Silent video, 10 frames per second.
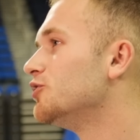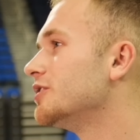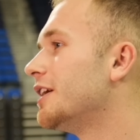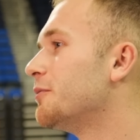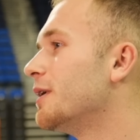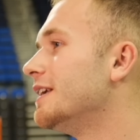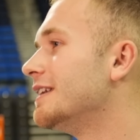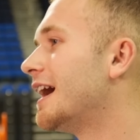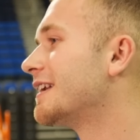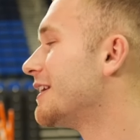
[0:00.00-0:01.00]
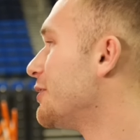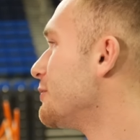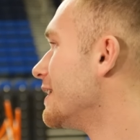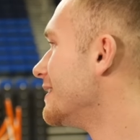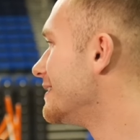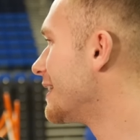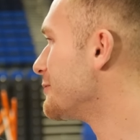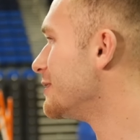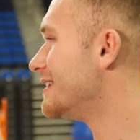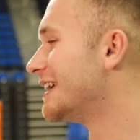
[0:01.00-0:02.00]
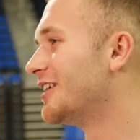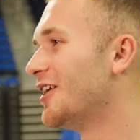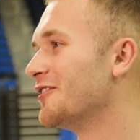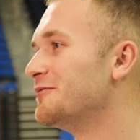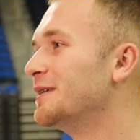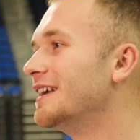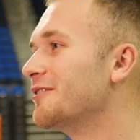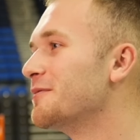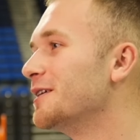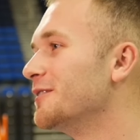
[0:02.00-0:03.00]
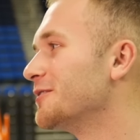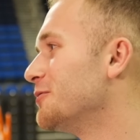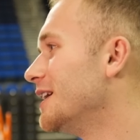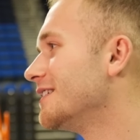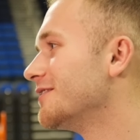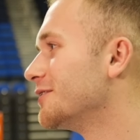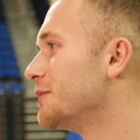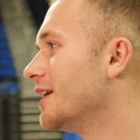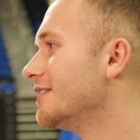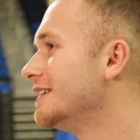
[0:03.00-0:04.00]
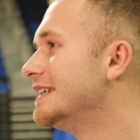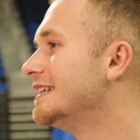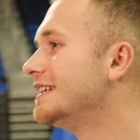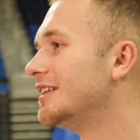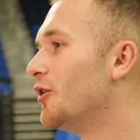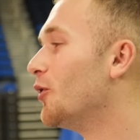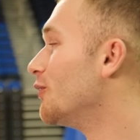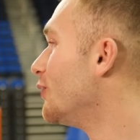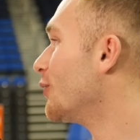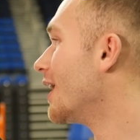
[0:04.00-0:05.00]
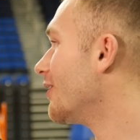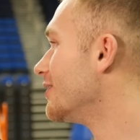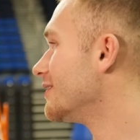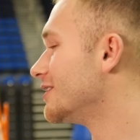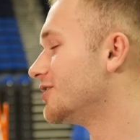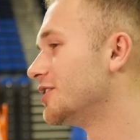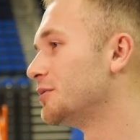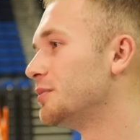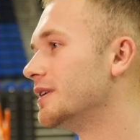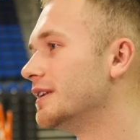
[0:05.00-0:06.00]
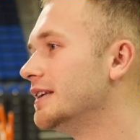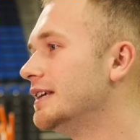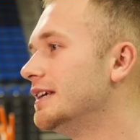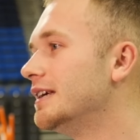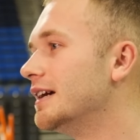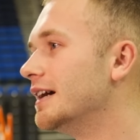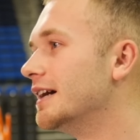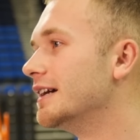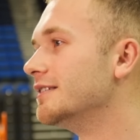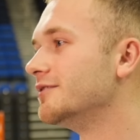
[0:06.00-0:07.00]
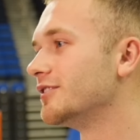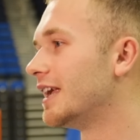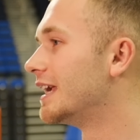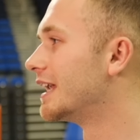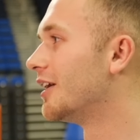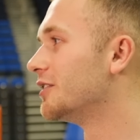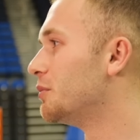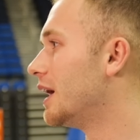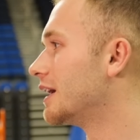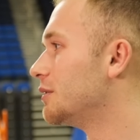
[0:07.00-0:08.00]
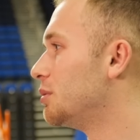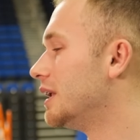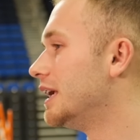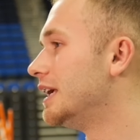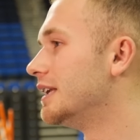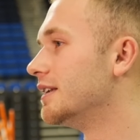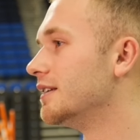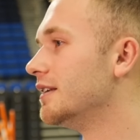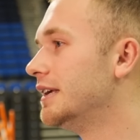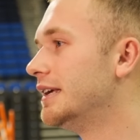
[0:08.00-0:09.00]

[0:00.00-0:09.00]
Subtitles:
Usually everybody knocks out by the time we take off, but everybody was awake for about the whole 4 hours of the trip and just hanging out in the back of the plane.